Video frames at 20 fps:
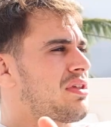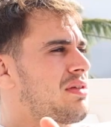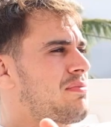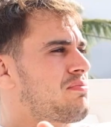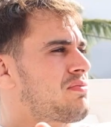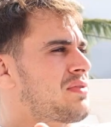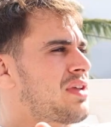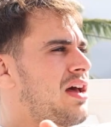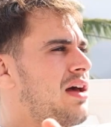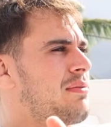of the
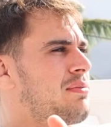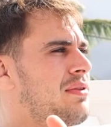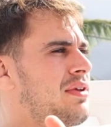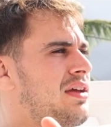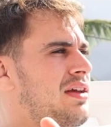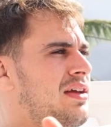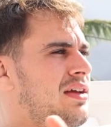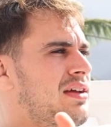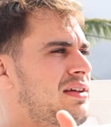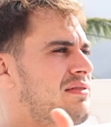top
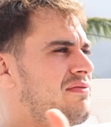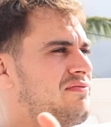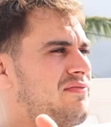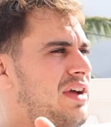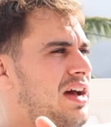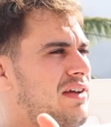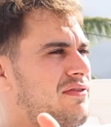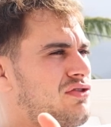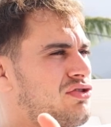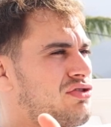
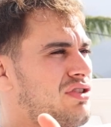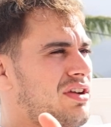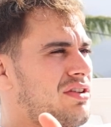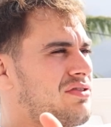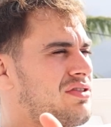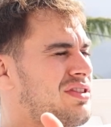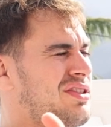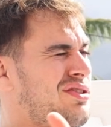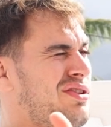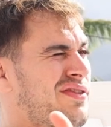5
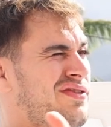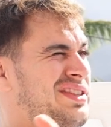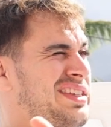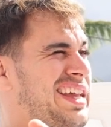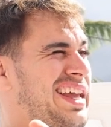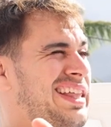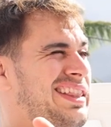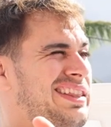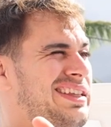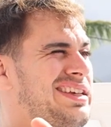strikers in the
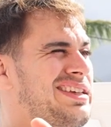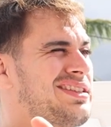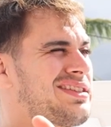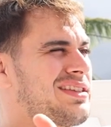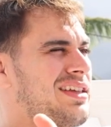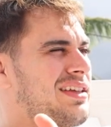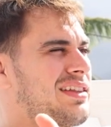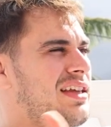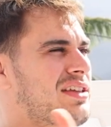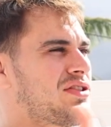UFC at least.
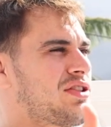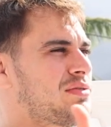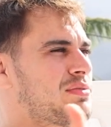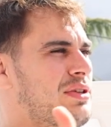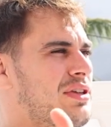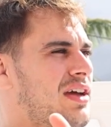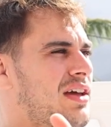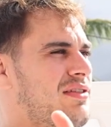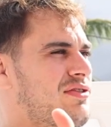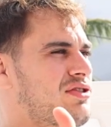Like, that's just me
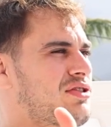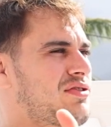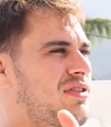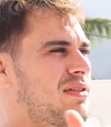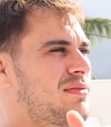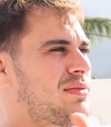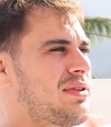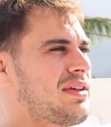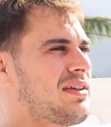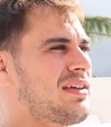kind of just trying
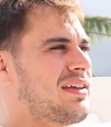to be.